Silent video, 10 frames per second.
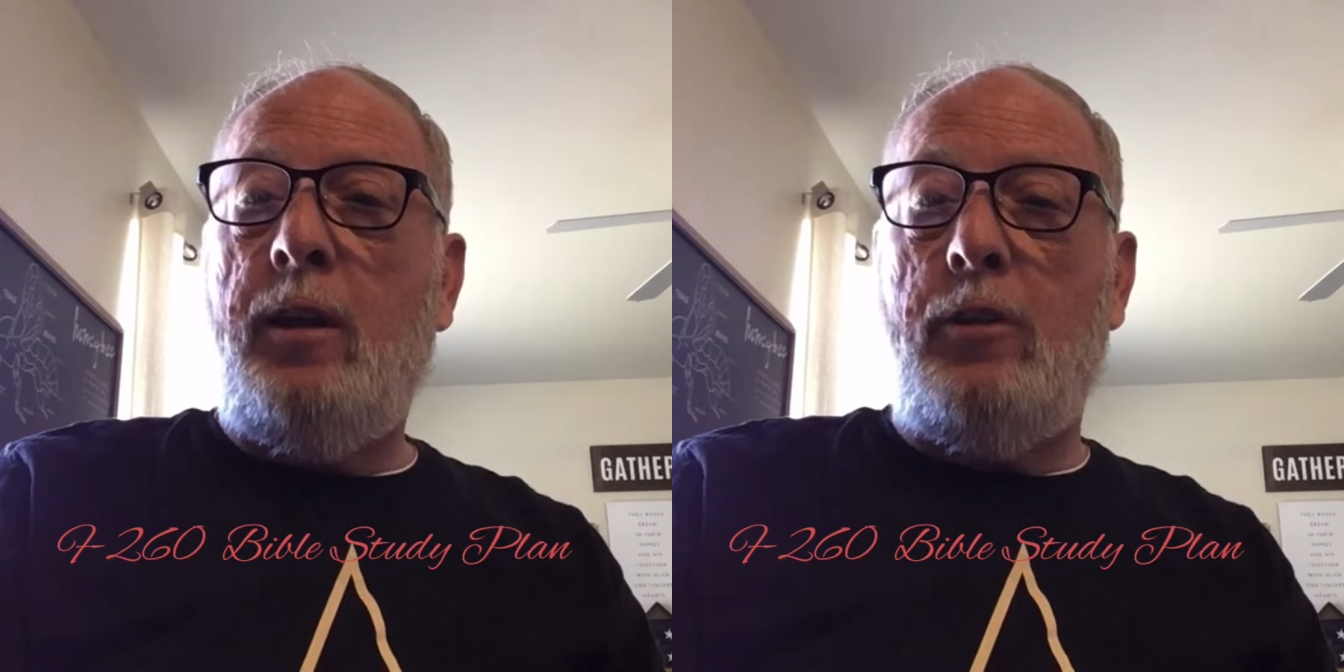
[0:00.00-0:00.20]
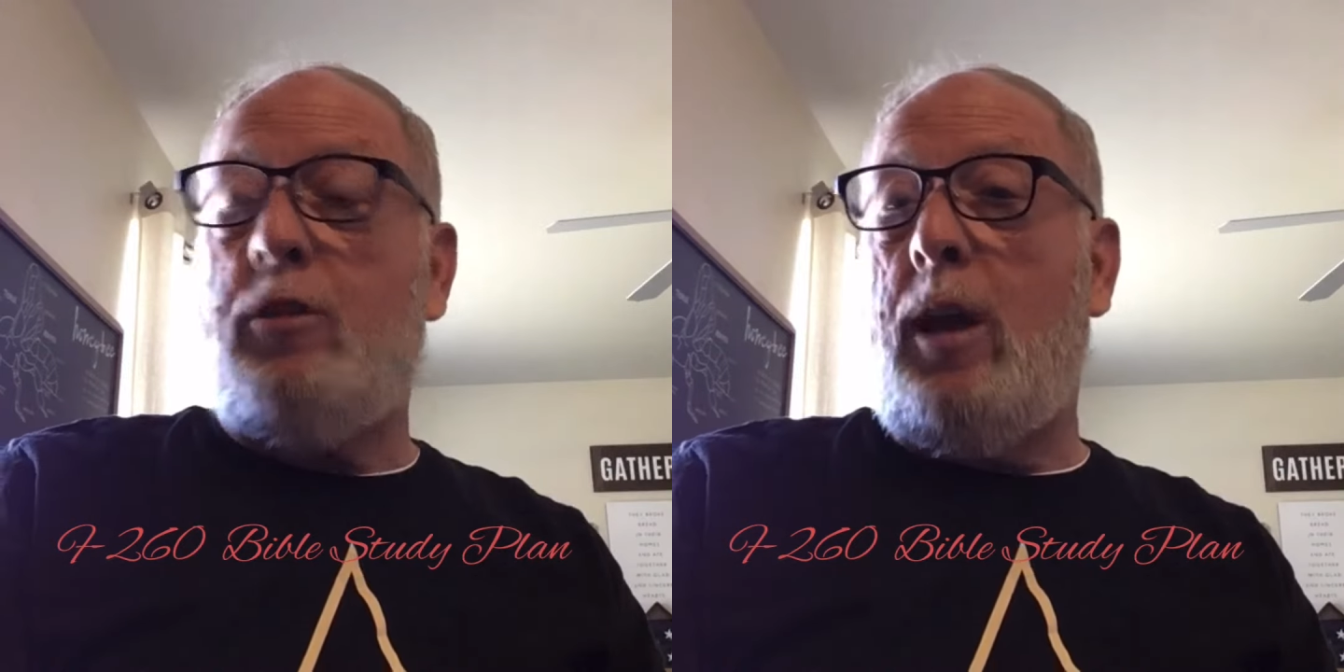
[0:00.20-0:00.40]

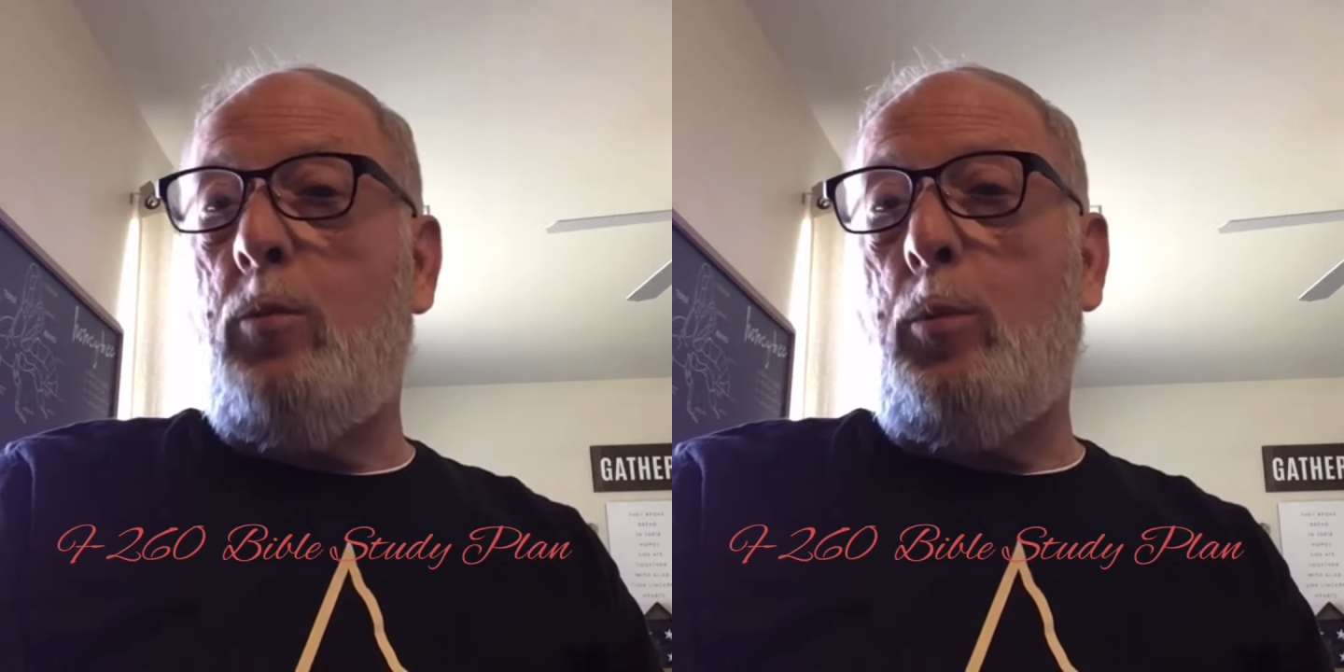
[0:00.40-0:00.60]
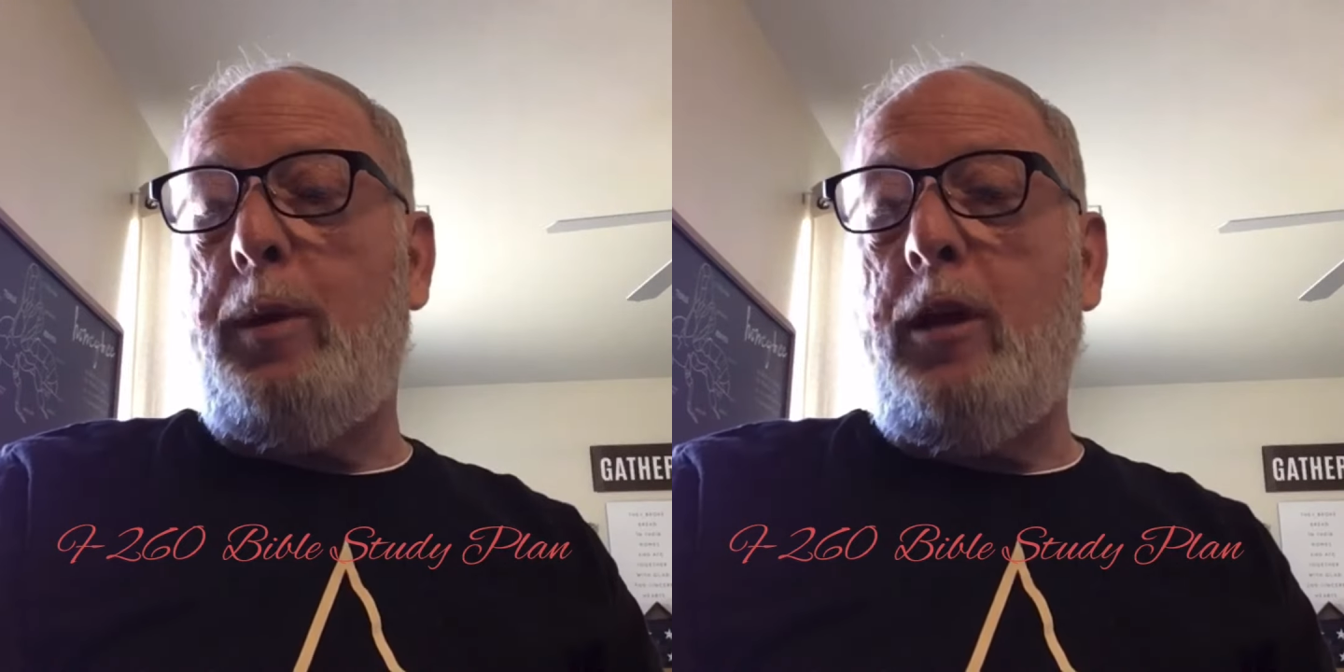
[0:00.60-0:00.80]
His name
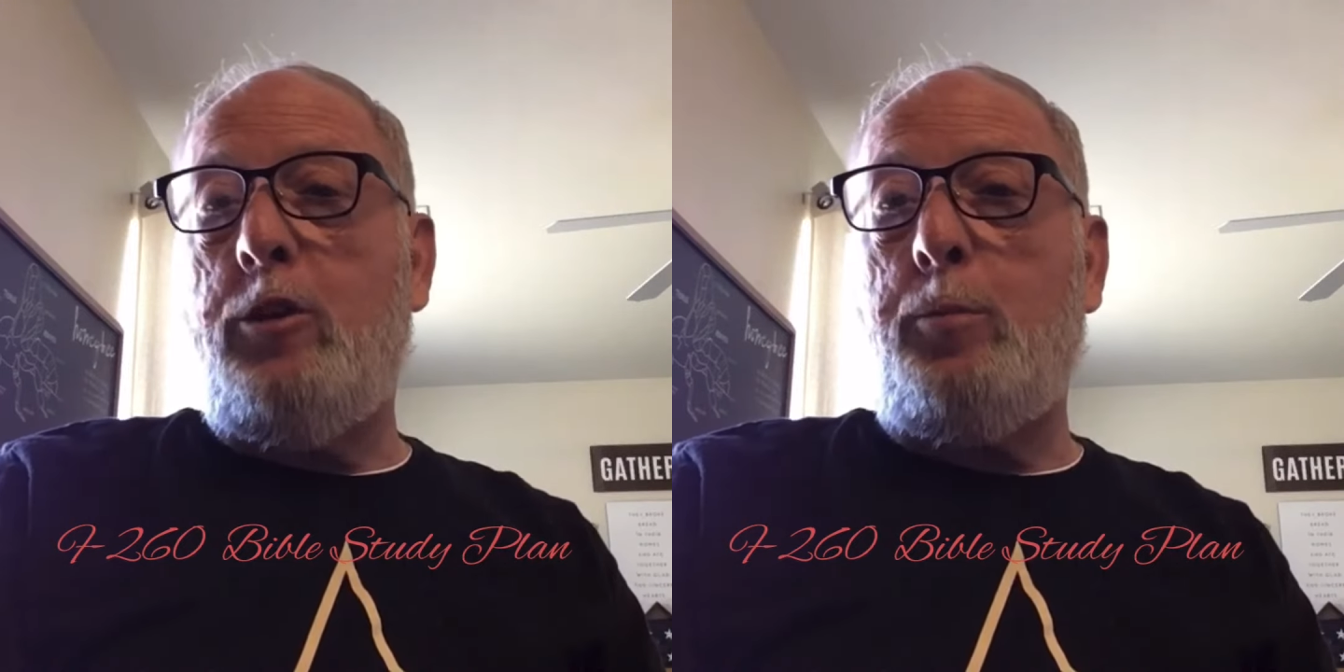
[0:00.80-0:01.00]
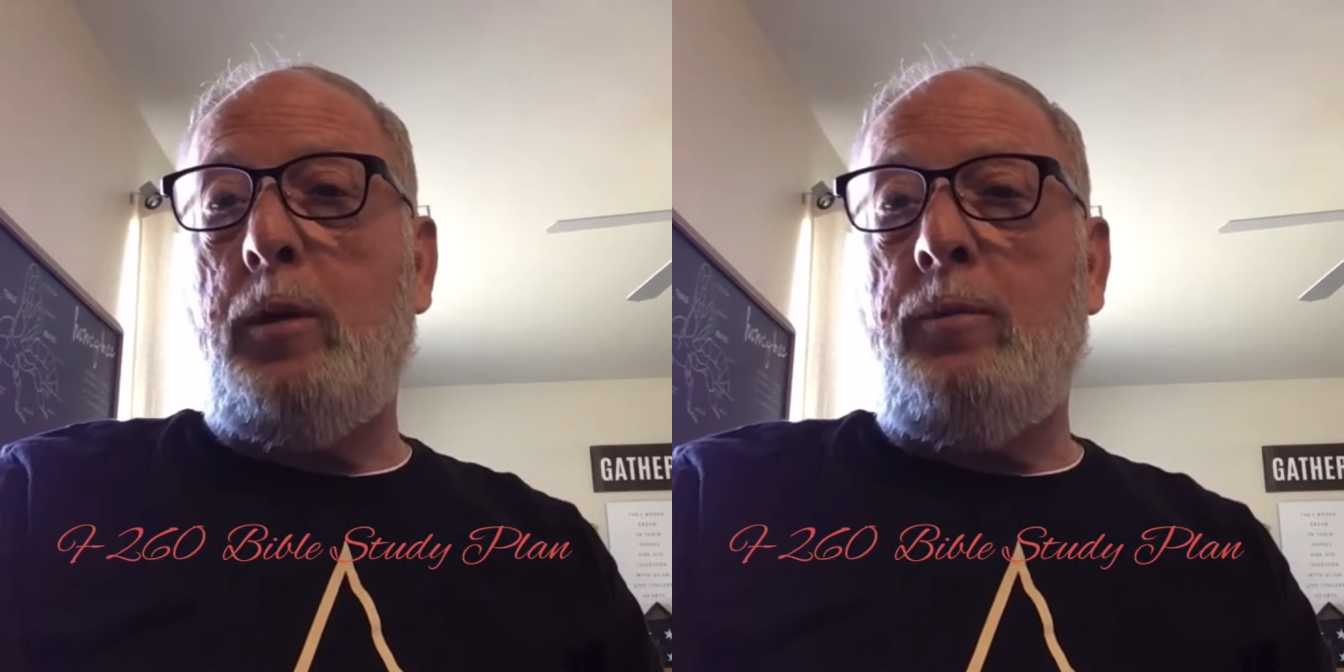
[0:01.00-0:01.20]
will be
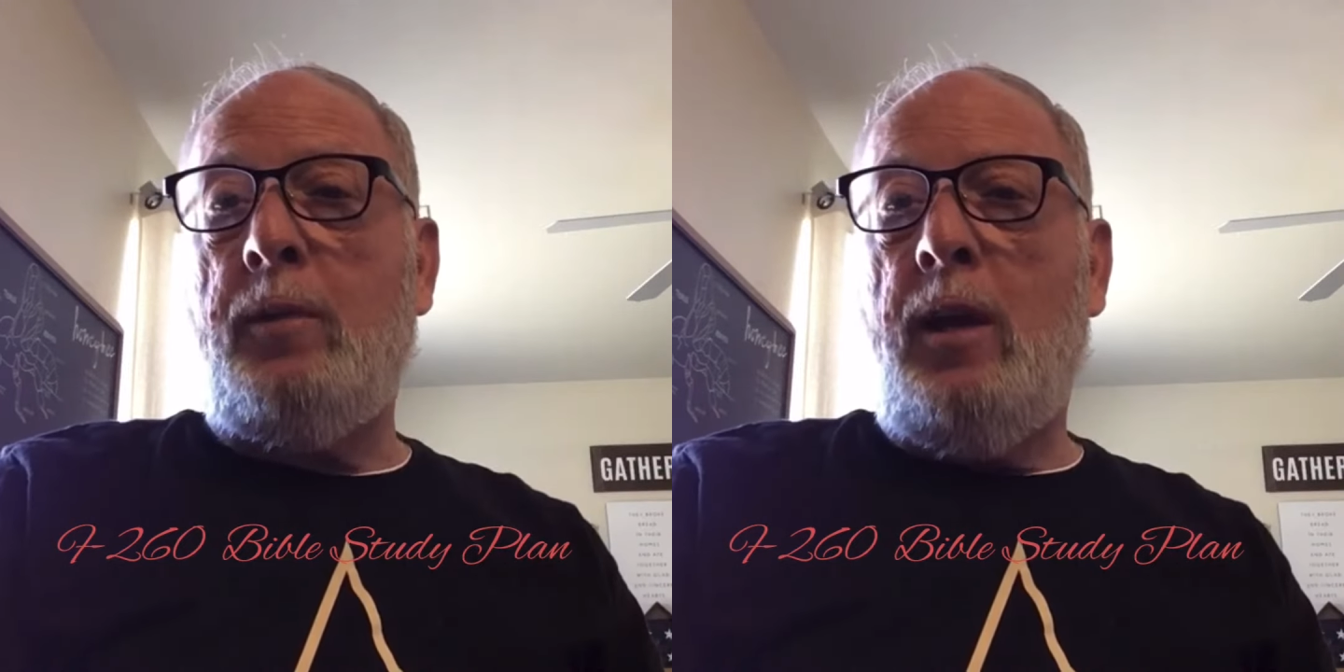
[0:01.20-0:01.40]
Ishmael.